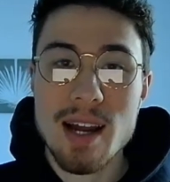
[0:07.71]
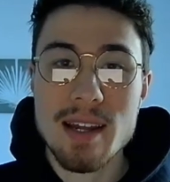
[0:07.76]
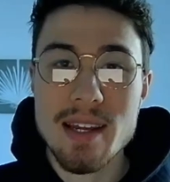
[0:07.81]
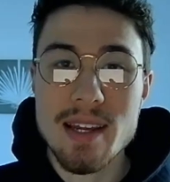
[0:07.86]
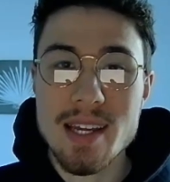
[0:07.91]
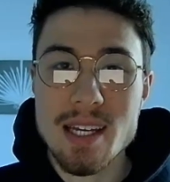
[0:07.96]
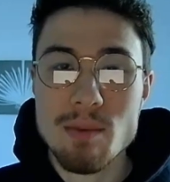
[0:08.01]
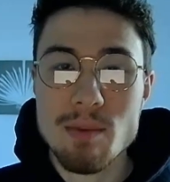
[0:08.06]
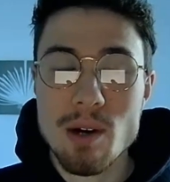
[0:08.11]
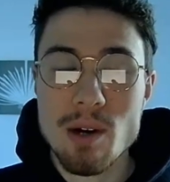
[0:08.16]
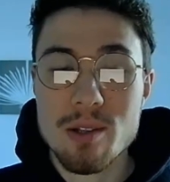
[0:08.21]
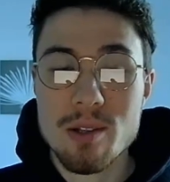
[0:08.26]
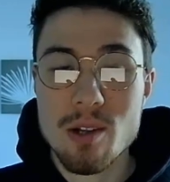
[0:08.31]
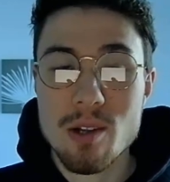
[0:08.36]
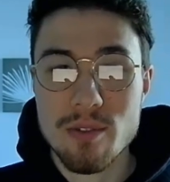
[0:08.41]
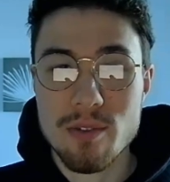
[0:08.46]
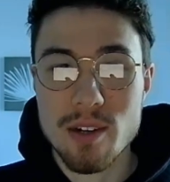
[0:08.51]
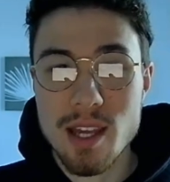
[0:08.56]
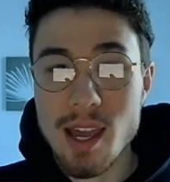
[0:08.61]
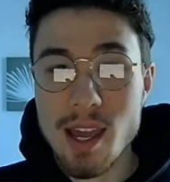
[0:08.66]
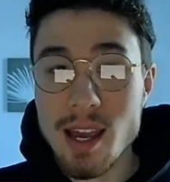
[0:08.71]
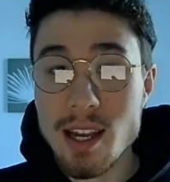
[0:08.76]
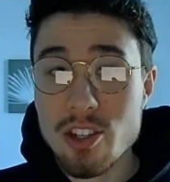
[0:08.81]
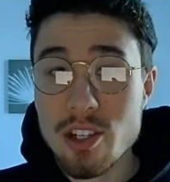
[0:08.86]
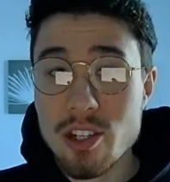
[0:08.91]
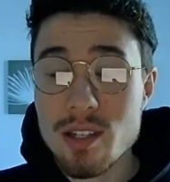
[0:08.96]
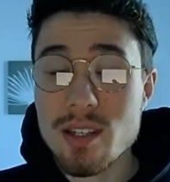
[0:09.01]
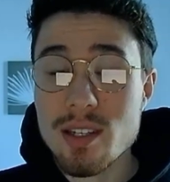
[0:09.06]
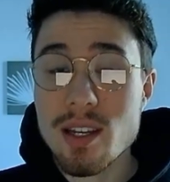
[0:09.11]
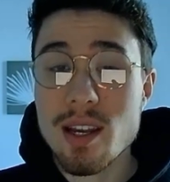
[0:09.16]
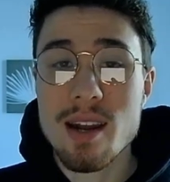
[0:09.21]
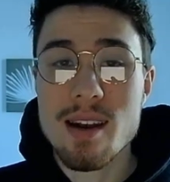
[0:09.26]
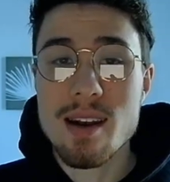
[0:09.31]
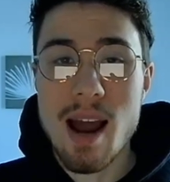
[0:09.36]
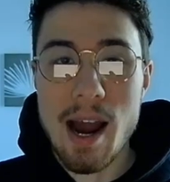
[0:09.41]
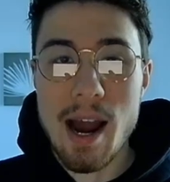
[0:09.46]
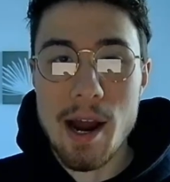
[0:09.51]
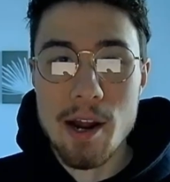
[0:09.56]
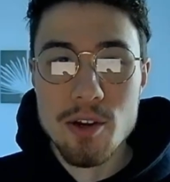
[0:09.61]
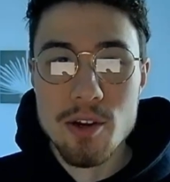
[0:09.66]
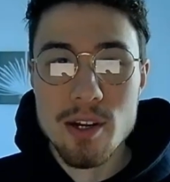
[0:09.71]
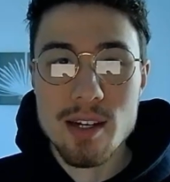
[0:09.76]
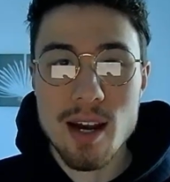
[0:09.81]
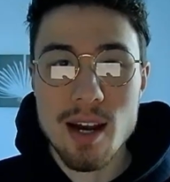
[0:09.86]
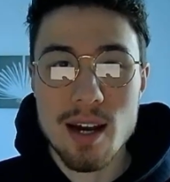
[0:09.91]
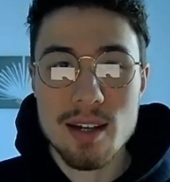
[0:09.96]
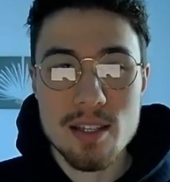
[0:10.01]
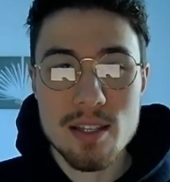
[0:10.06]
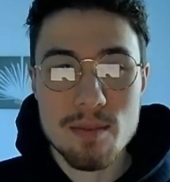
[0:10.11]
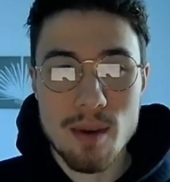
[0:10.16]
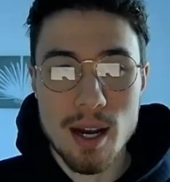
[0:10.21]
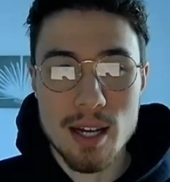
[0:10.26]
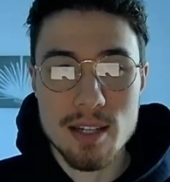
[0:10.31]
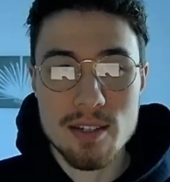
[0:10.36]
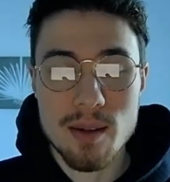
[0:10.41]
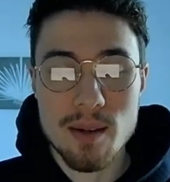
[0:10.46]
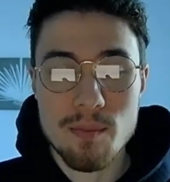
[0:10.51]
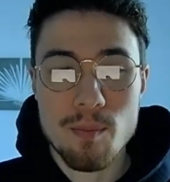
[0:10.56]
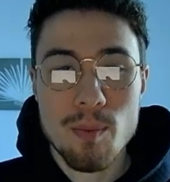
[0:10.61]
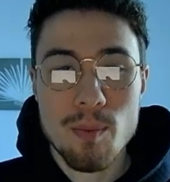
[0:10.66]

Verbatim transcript: email notifications and how you can customize them.